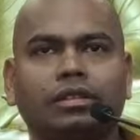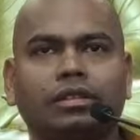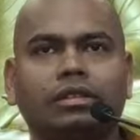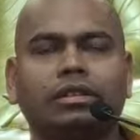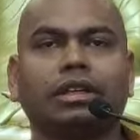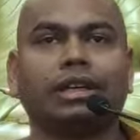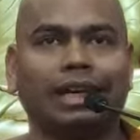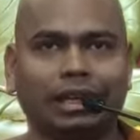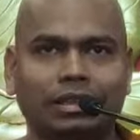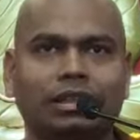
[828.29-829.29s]
the
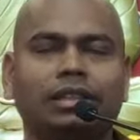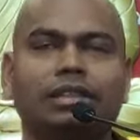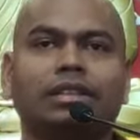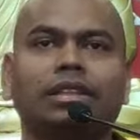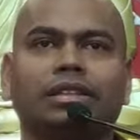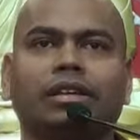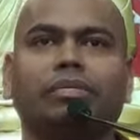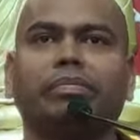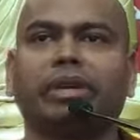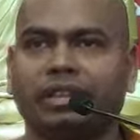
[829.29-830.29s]
characteristics of
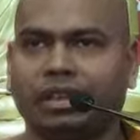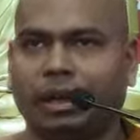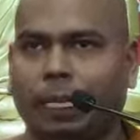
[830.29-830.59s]
metta.